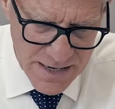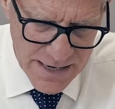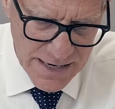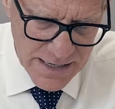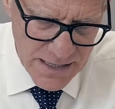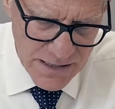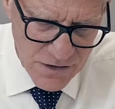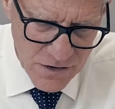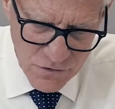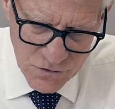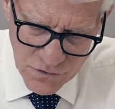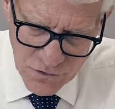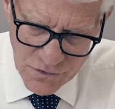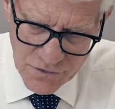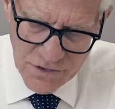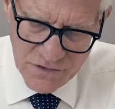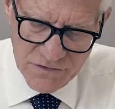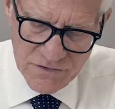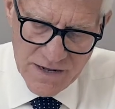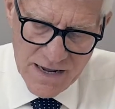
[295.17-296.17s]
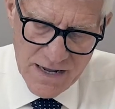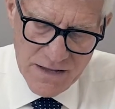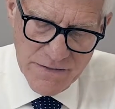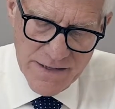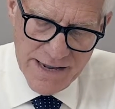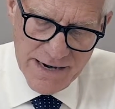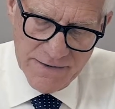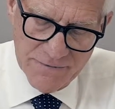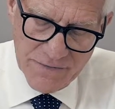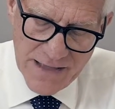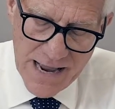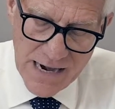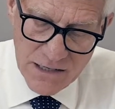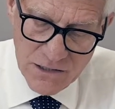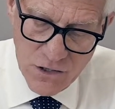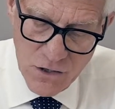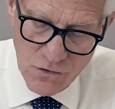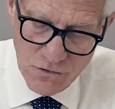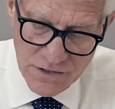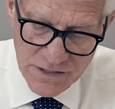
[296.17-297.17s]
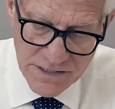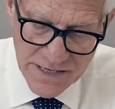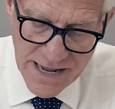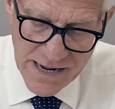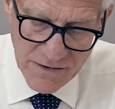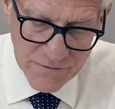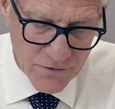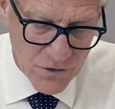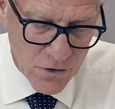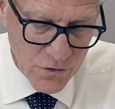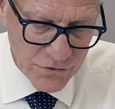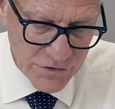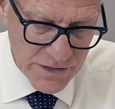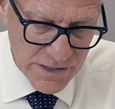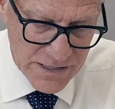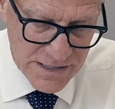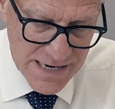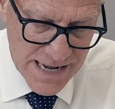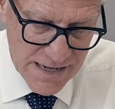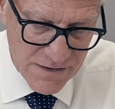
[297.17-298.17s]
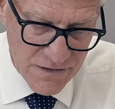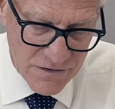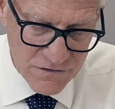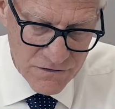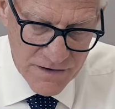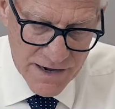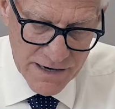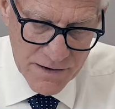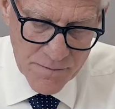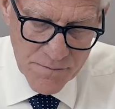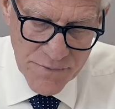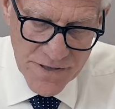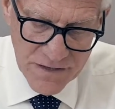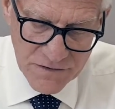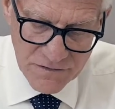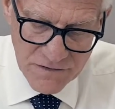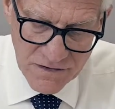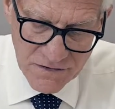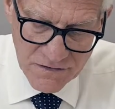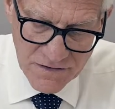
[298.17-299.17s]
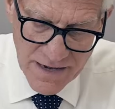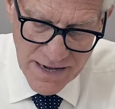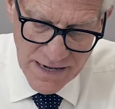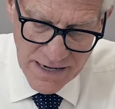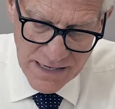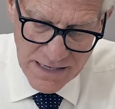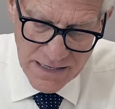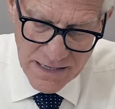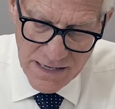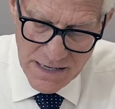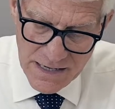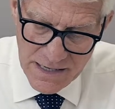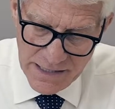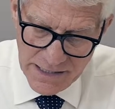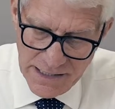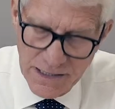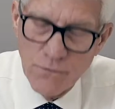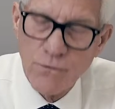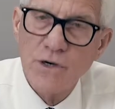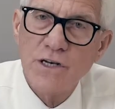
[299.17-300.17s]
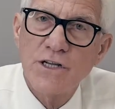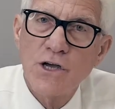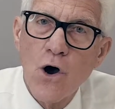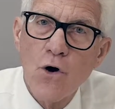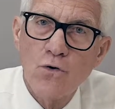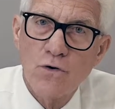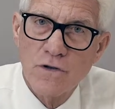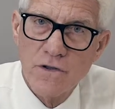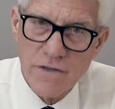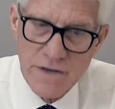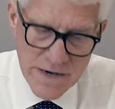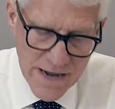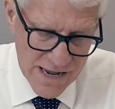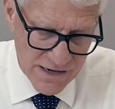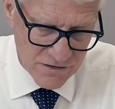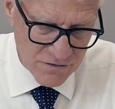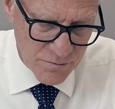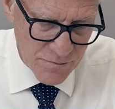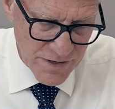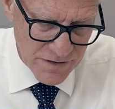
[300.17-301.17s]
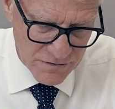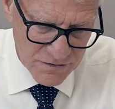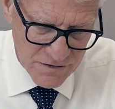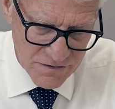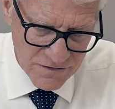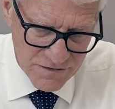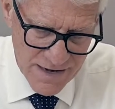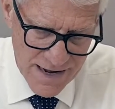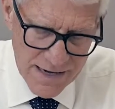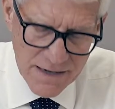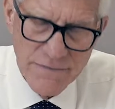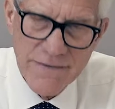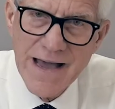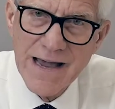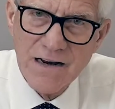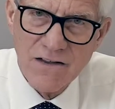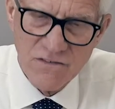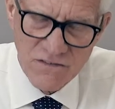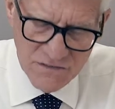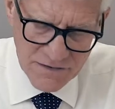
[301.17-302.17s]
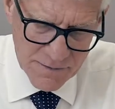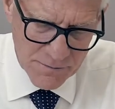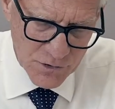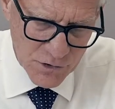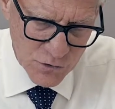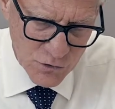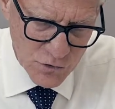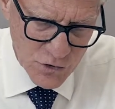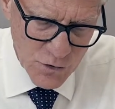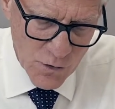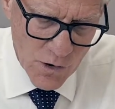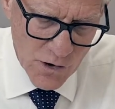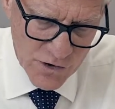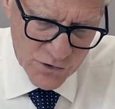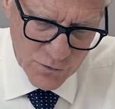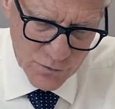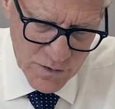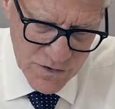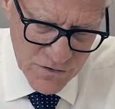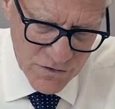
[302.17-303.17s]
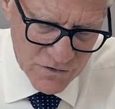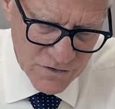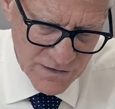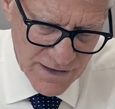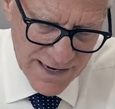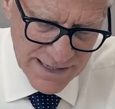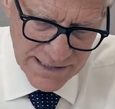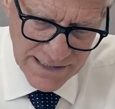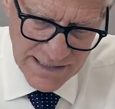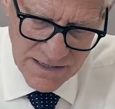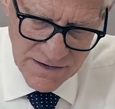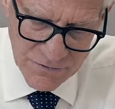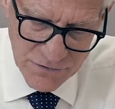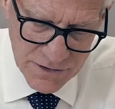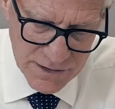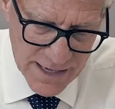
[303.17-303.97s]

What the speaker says: And it goes on to say that if that closing date falls on a day that's not a business day, it would go to the next business day, and that is similar to ours with just slightly different